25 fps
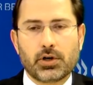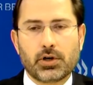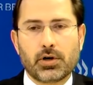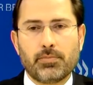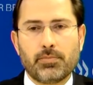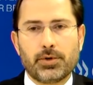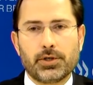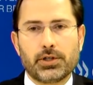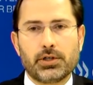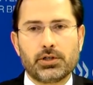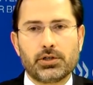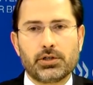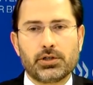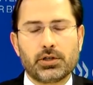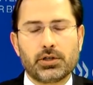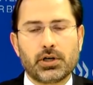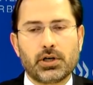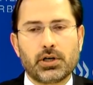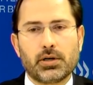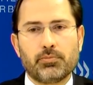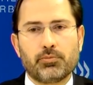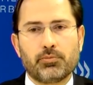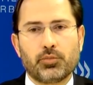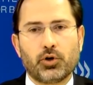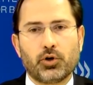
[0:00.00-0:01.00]
Competition
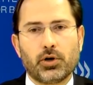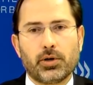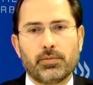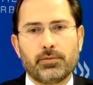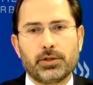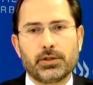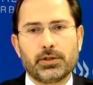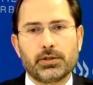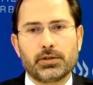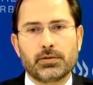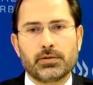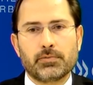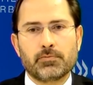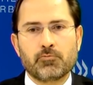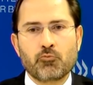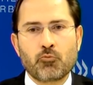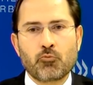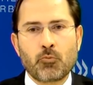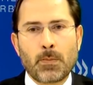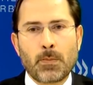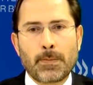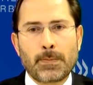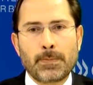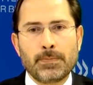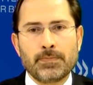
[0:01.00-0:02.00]
and Employment.
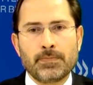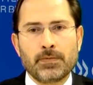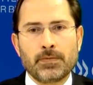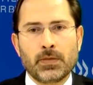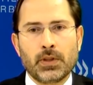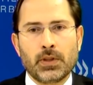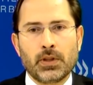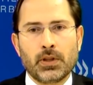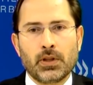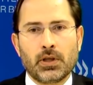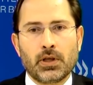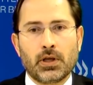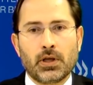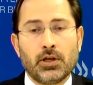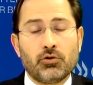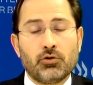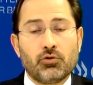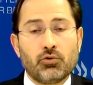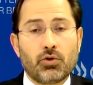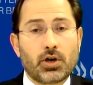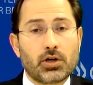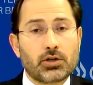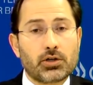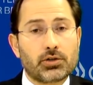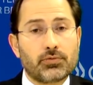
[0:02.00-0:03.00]
In
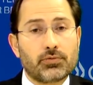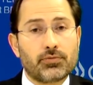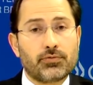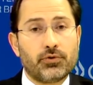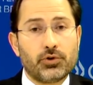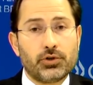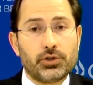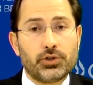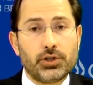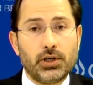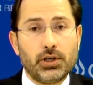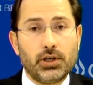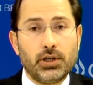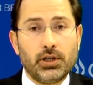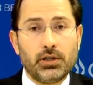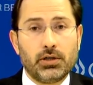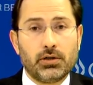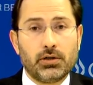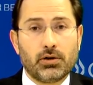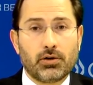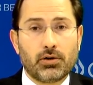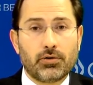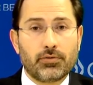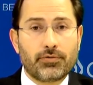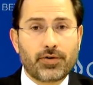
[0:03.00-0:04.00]

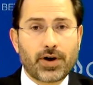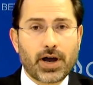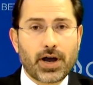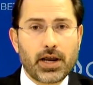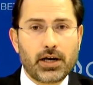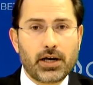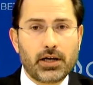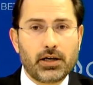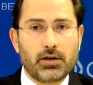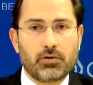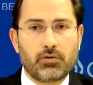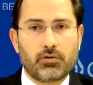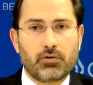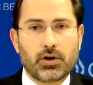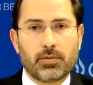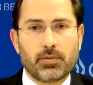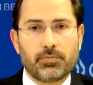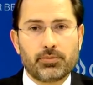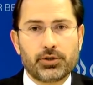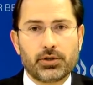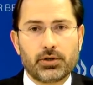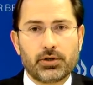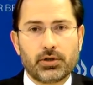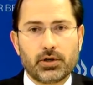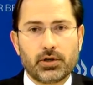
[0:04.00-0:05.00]
2014, on Fighting
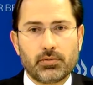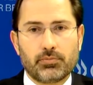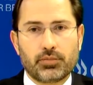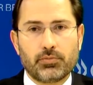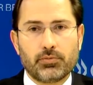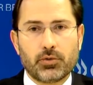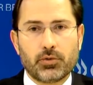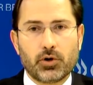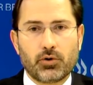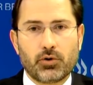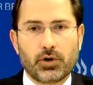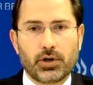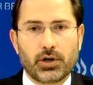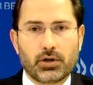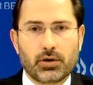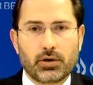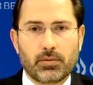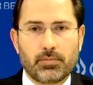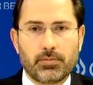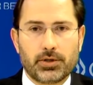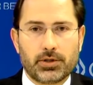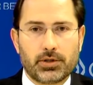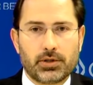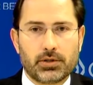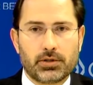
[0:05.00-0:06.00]
Corruption and Promoting
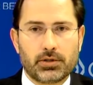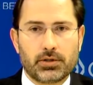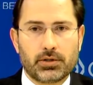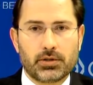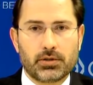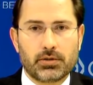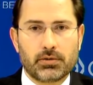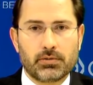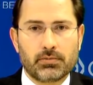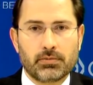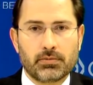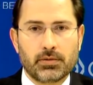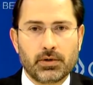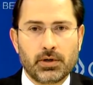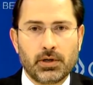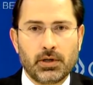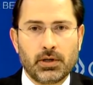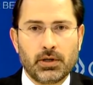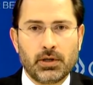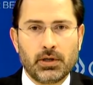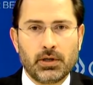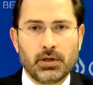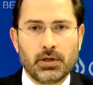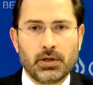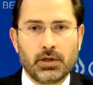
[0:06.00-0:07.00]
Competition
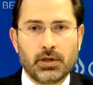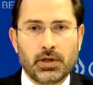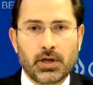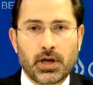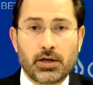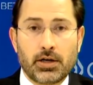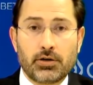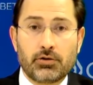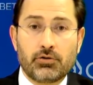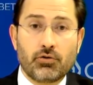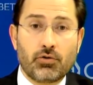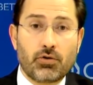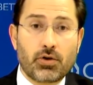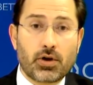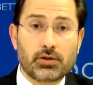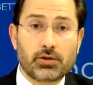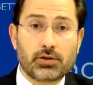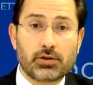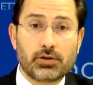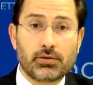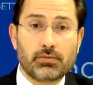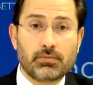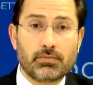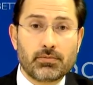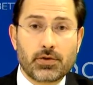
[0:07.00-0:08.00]
and
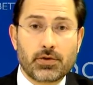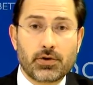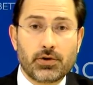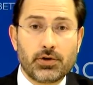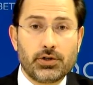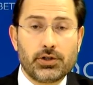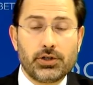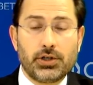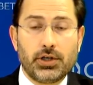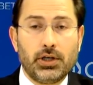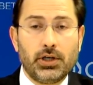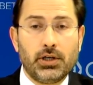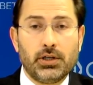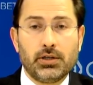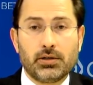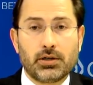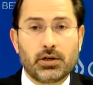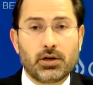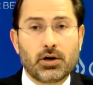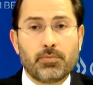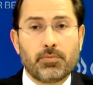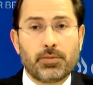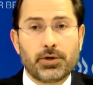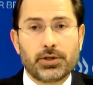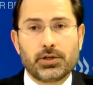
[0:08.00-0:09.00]
2013
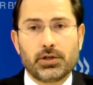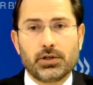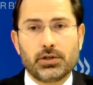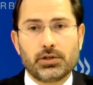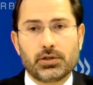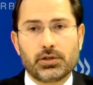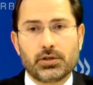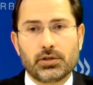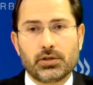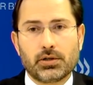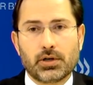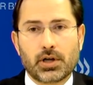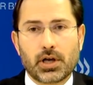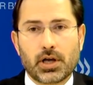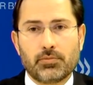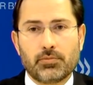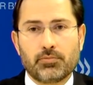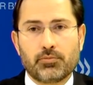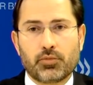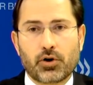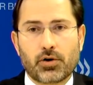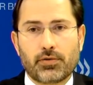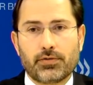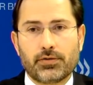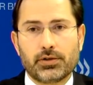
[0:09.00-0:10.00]
competition
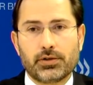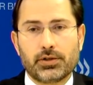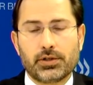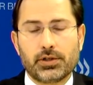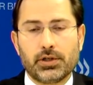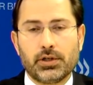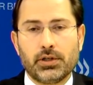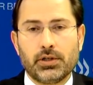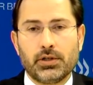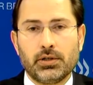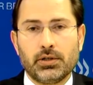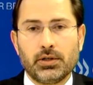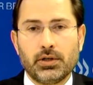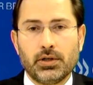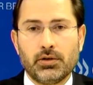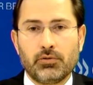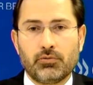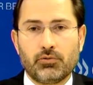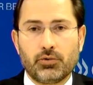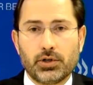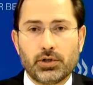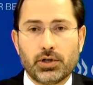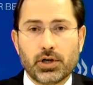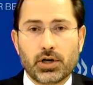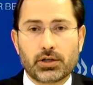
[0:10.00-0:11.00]
and poverty
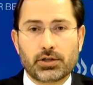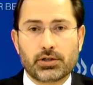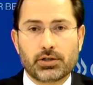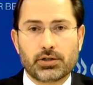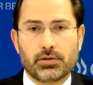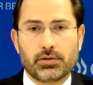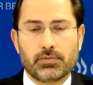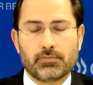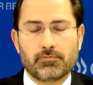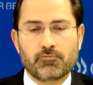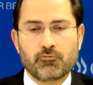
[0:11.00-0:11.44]
reduction.